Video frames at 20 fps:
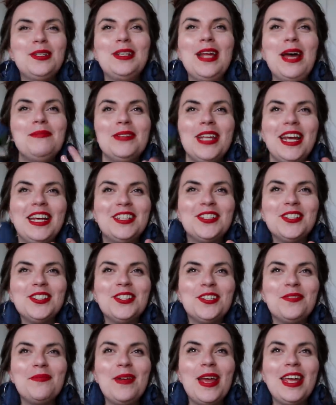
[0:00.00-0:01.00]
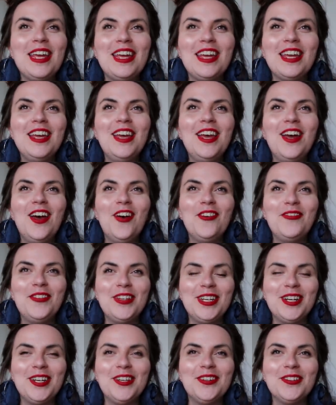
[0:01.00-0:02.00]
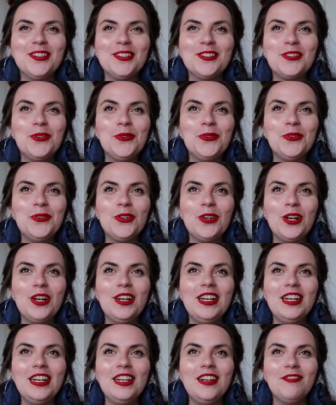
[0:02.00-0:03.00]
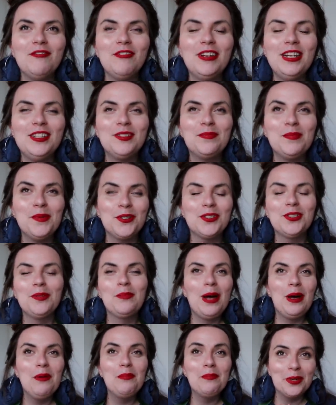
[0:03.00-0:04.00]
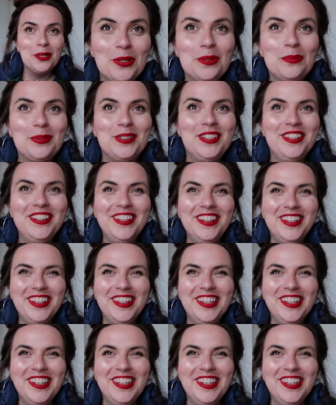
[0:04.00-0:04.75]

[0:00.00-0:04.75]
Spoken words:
the temptation to make a video that's called Lena Reads Books About Boobs